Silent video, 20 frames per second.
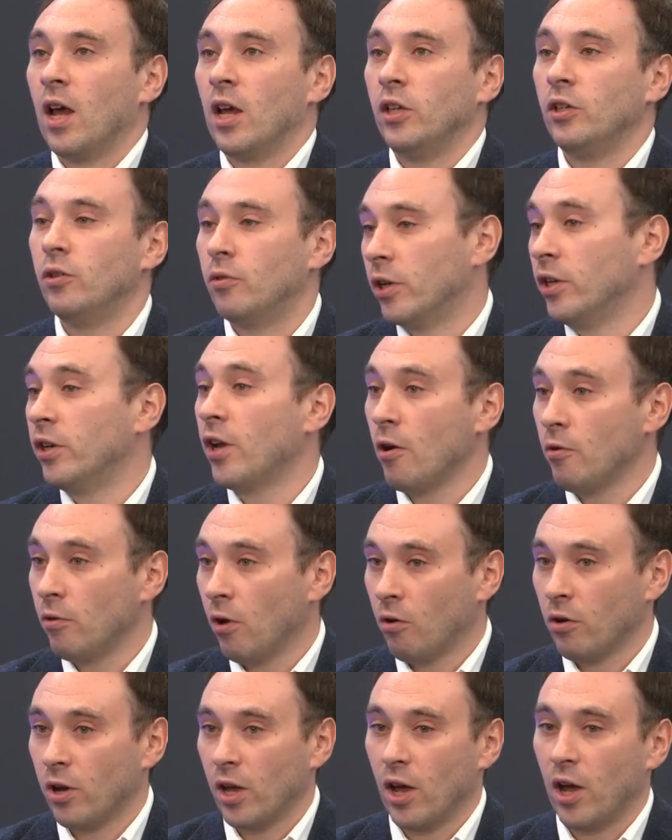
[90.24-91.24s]
you can no
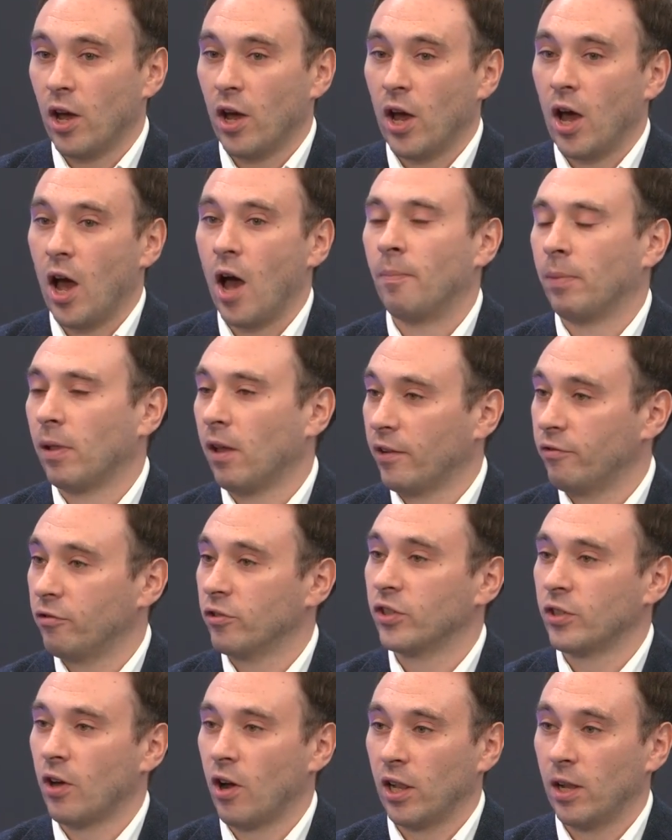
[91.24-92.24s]
longer apply for
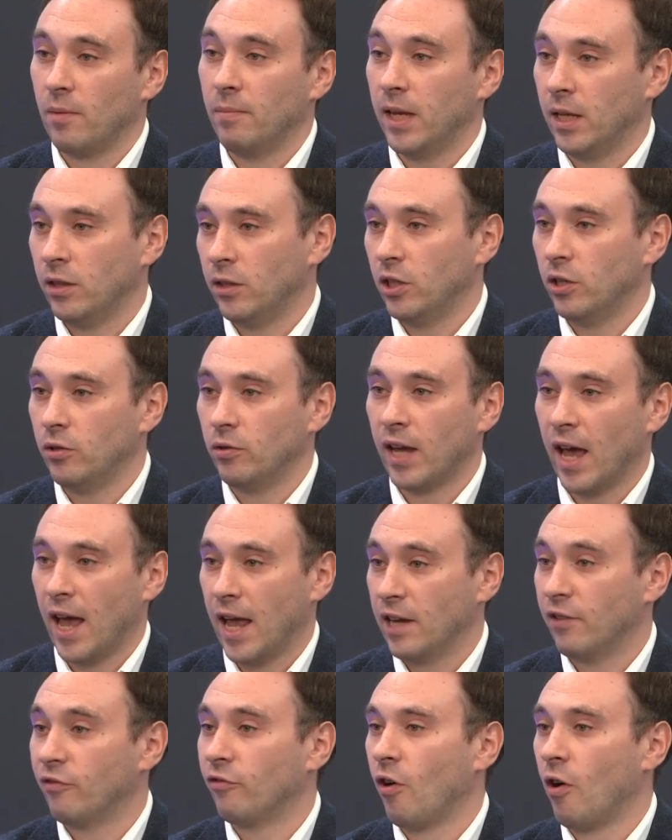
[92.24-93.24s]
asylum in the U
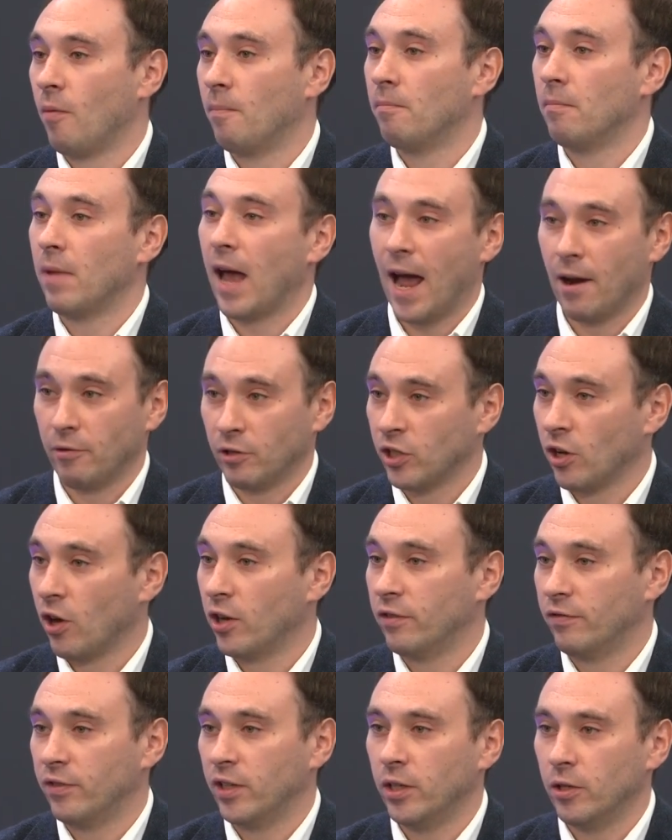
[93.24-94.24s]
K from
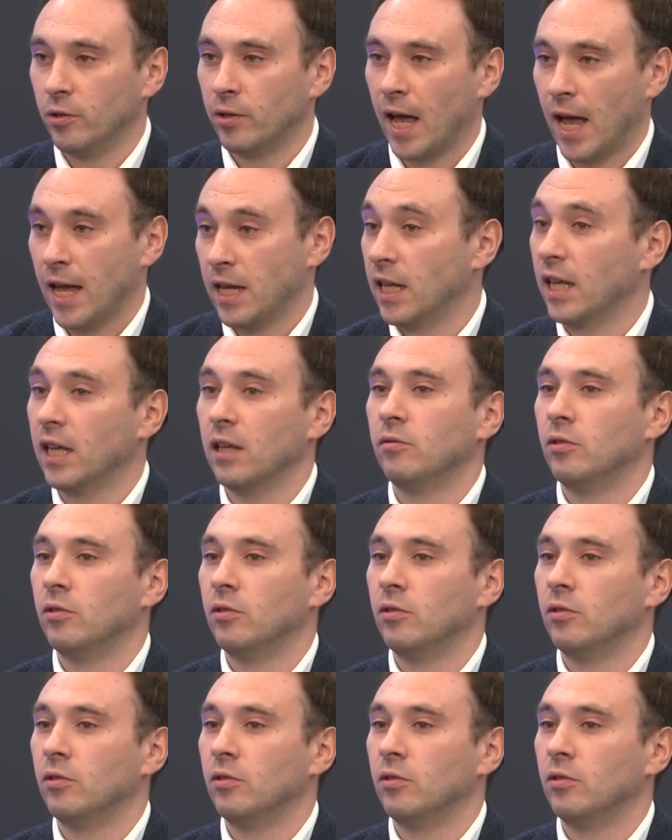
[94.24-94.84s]
outside of the U K.